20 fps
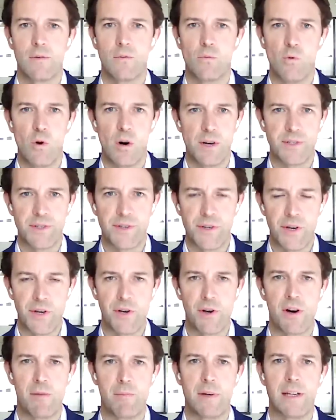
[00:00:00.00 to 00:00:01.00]
was an
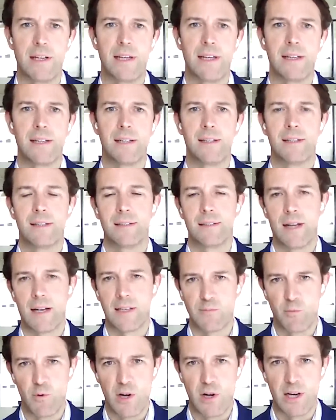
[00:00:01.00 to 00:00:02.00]
anomaly
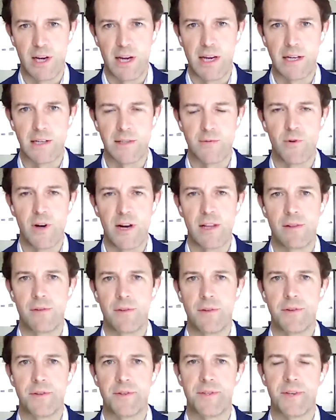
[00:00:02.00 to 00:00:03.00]
that's working its way
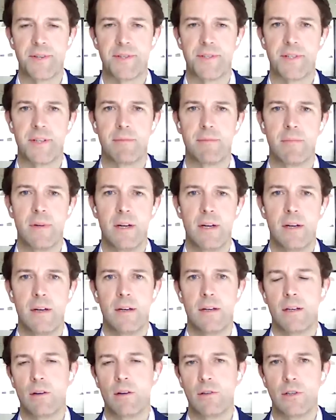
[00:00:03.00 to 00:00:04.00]
through the system.
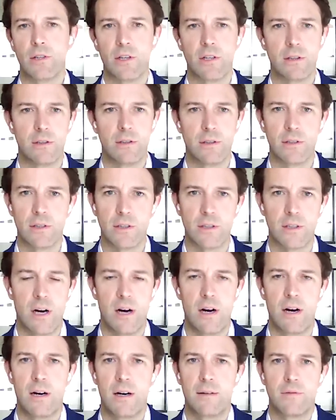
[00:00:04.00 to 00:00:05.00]
You know, look
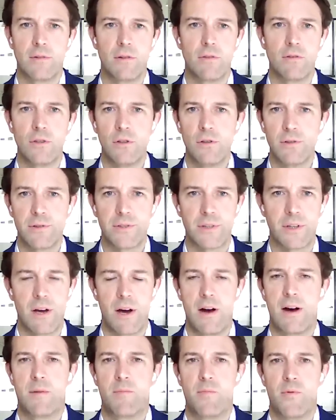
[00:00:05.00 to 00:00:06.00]
at your used
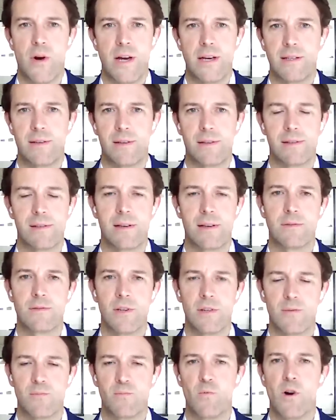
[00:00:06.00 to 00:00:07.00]
car prices as
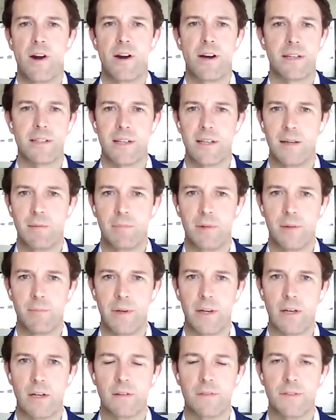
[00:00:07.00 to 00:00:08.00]
just one example. I
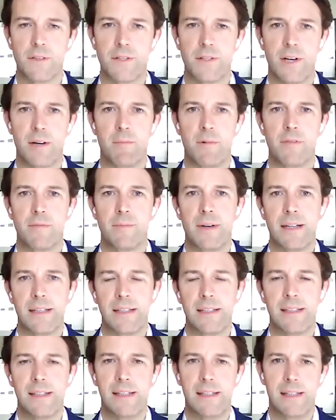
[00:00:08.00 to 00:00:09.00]
pick off the top of
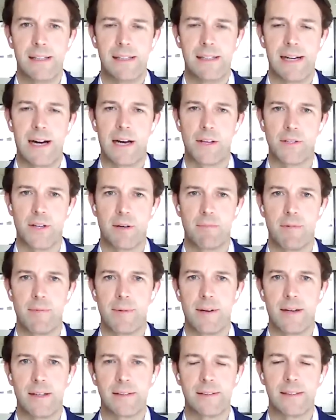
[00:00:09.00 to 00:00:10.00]
my at the top of
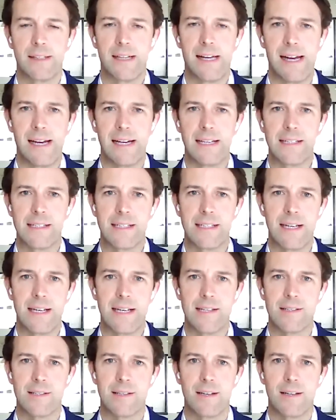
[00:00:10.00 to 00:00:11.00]
my head,
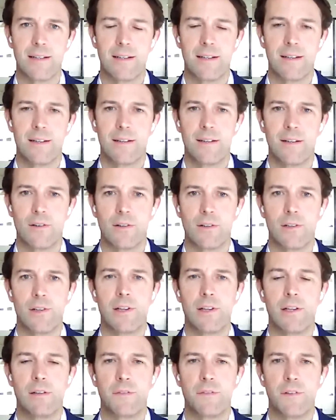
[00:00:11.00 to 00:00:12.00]
is that, you know,
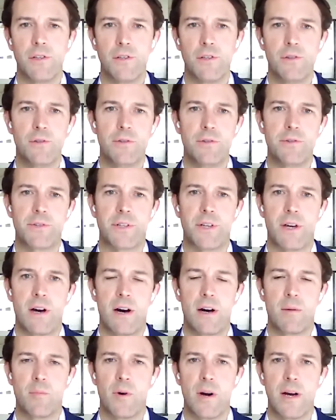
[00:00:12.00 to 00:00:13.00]
clearly for used
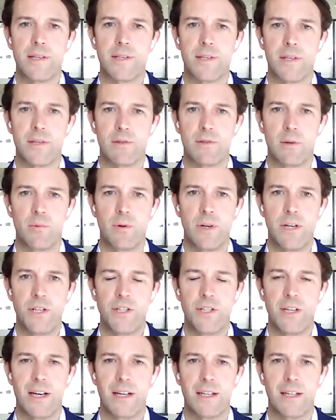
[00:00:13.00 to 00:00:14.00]
car prices to
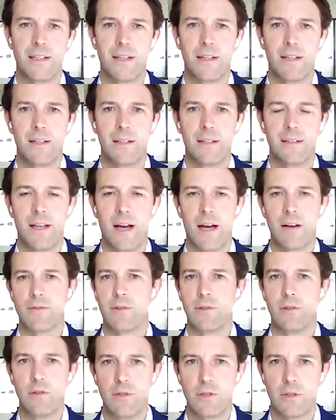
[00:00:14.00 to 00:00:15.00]
appreciate, that was
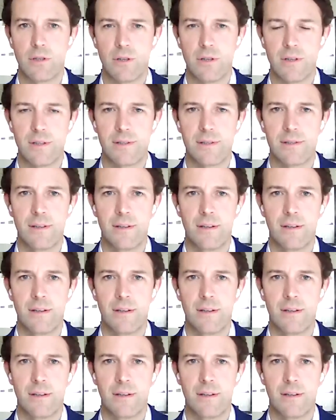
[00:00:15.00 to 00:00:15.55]
ludicrous.